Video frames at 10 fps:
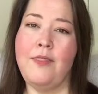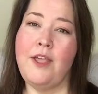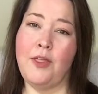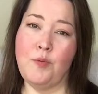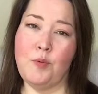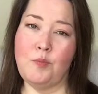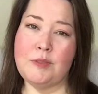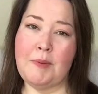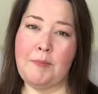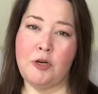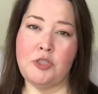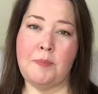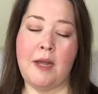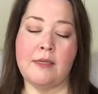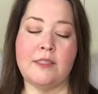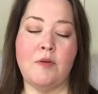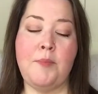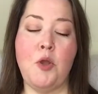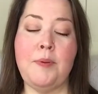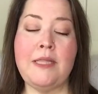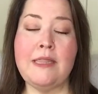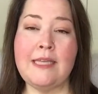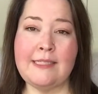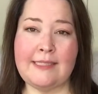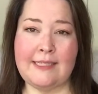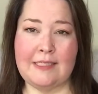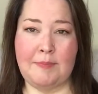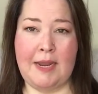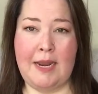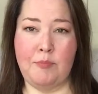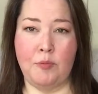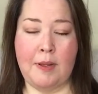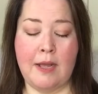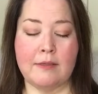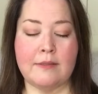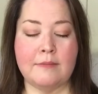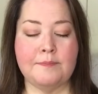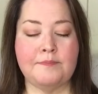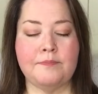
the other one was my March box. So I'm hoping this is my April box.